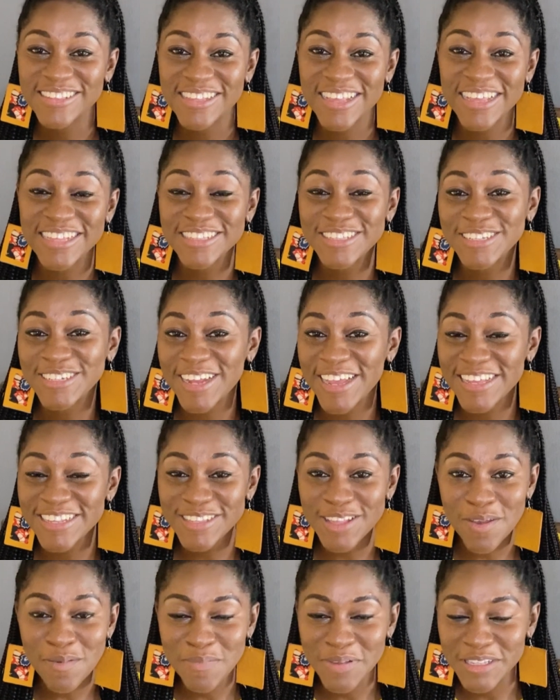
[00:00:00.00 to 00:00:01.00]
In
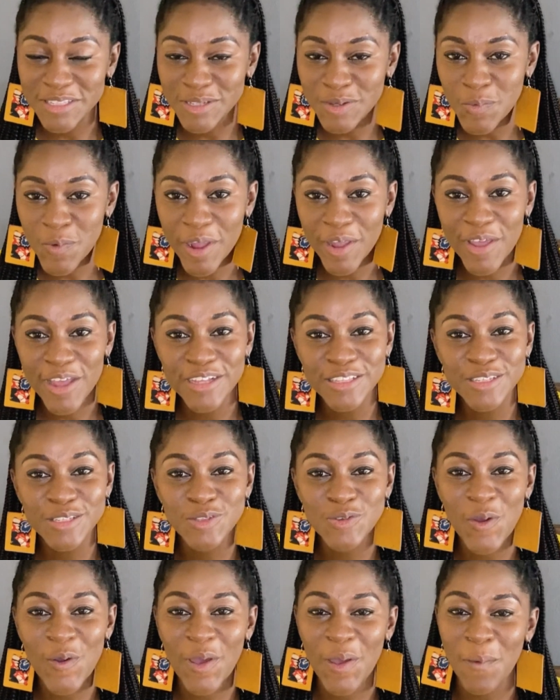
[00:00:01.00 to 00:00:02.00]
today's episode, we're going to
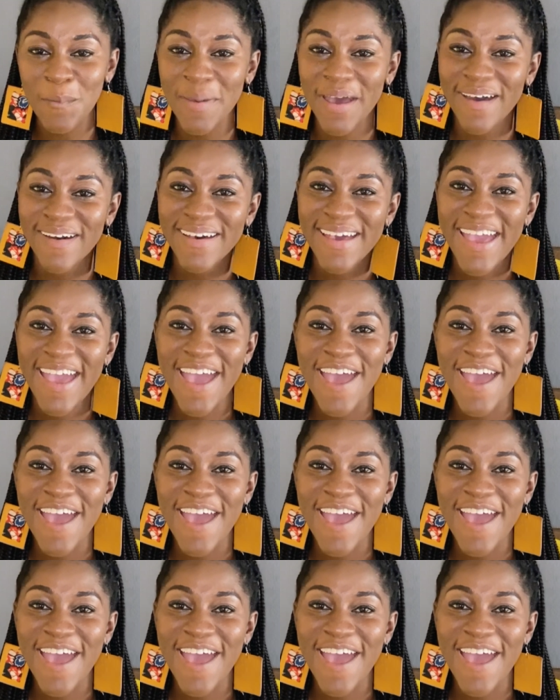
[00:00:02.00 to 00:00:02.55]
talk about